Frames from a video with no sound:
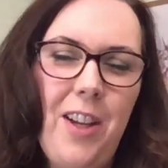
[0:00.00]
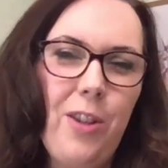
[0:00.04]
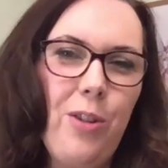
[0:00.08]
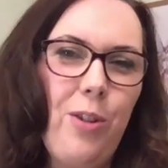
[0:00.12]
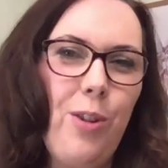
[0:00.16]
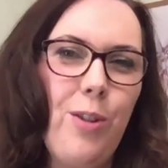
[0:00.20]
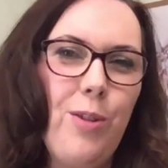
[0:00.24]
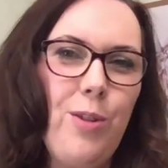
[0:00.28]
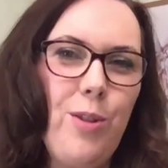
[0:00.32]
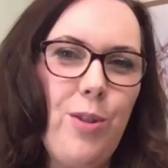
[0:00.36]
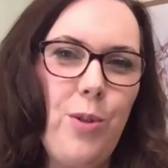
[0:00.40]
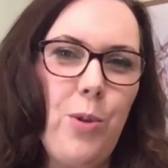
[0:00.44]

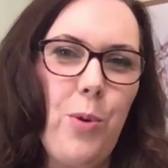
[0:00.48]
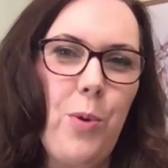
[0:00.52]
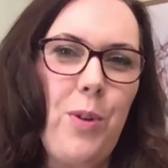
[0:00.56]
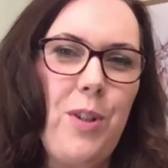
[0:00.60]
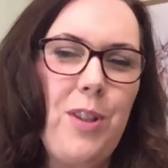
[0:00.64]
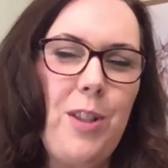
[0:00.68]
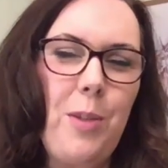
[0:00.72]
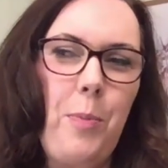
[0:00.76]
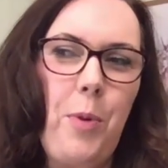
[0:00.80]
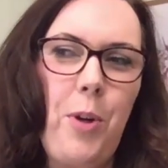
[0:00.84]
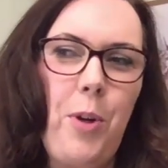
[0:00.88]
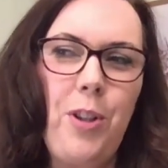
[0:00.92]
good stories
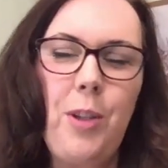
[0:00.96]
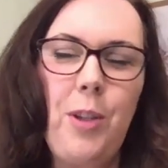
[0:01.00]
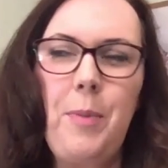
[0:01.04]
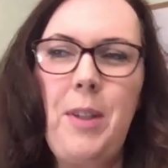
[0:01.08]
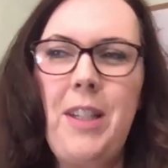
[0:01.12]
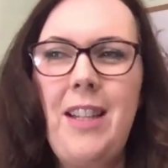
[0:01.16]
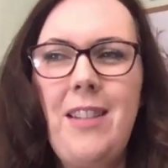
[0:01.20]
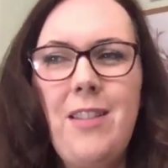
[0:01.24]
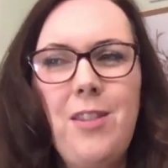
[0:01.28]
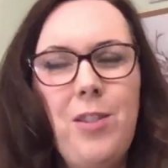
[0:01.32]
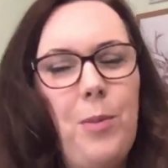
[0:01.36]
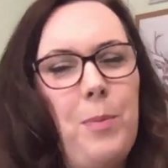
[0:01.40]
about them. And
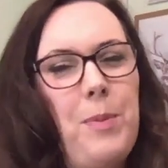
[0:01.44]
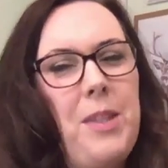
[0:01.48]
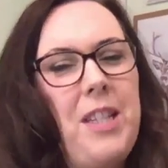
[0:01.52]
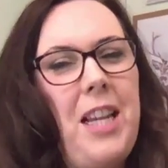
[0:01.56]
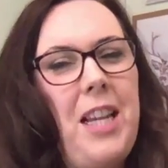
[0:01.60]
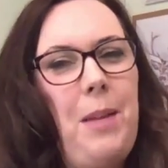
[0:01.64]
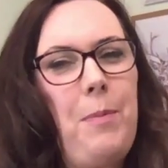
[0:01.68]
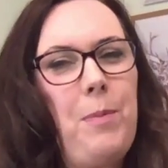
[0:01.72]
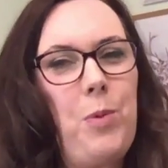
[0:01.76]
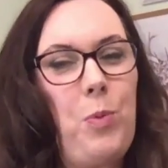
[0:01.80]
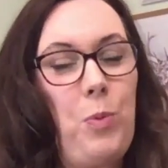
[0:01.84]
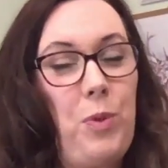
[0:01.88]
then
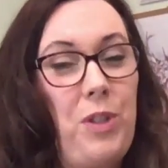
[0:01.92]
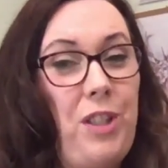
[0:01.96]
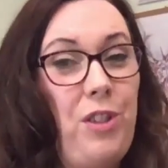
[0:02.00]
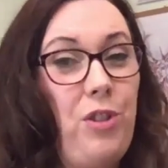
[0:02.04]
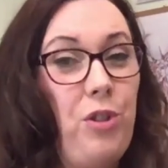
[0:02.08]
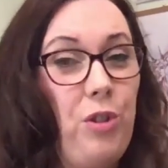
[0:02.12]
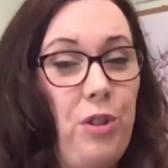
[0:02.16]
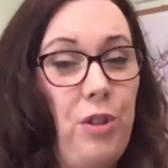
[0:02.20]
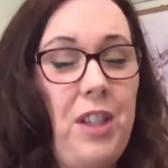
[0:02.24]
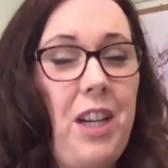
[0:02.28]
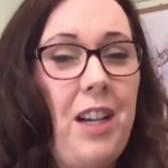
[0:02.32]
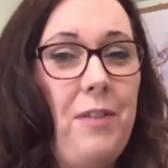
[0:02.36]
sometimes when you
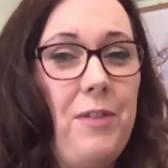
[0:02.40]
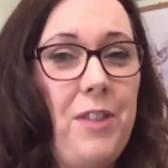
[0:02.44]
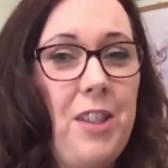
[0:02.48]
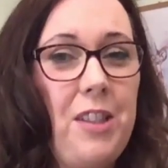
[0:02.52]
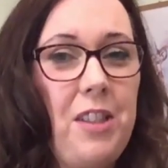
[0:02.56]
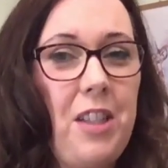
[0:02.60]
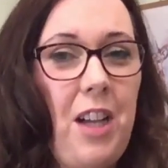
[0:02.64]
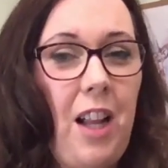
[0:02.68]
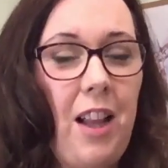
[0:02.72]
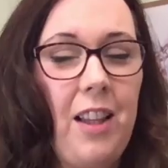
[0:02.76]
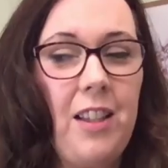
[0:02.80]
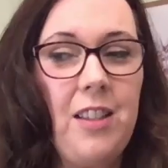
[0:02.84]
do have to
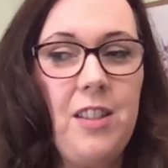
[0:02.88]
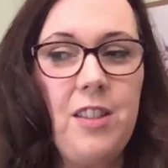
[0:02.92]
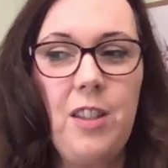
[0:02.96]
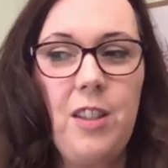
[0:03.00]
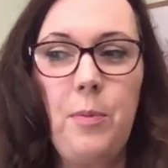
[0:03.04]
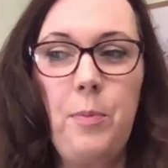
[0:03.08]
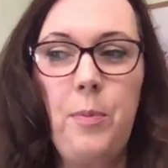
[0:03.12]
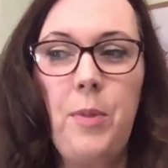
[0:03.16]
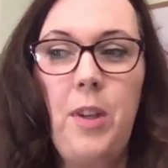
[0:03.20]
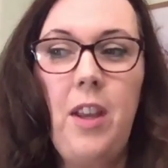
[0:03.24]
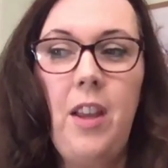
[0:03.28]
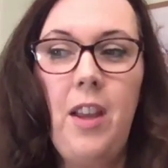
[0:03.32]
challenge
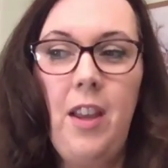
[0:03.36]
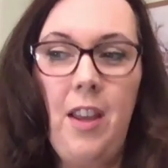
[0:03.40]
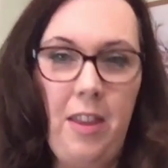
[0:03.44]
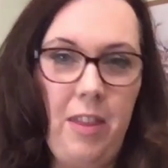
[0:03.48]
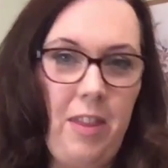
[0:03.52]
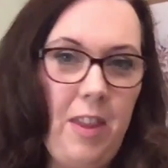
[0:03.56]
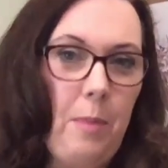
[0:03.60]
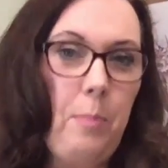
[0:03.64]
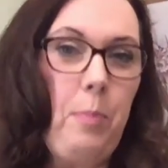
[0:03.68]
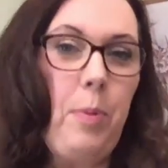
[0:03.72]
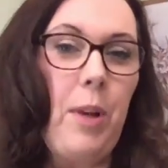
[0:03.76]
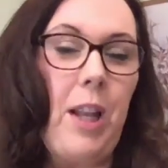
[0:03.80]
them,
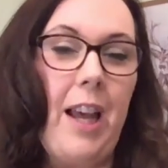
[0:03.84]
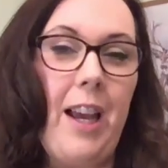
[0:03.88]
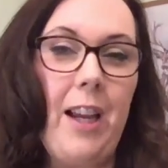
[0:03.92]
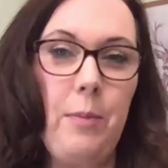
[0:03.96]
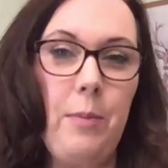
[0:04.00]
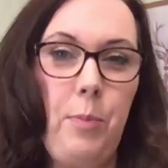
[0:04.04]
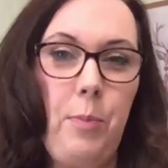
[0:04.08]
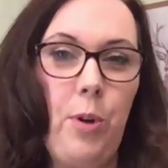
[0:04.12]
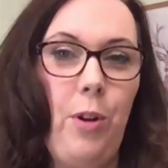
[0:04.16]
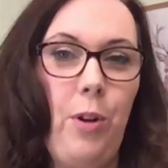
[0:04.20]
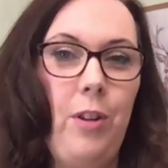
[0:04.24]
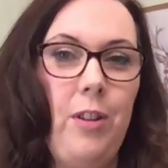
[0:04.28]
they
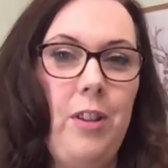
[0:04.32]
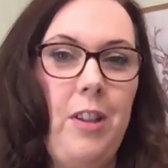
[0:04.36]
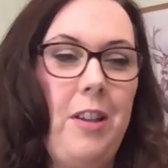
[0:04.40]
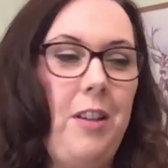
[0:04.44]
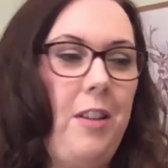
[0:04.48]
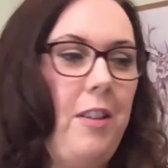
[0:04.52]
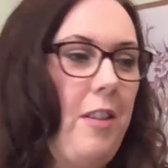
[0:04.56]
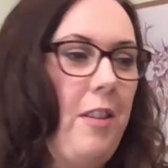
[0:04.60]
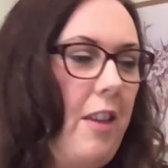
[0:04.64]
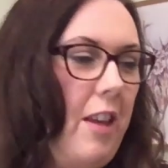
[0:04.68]
blackball you.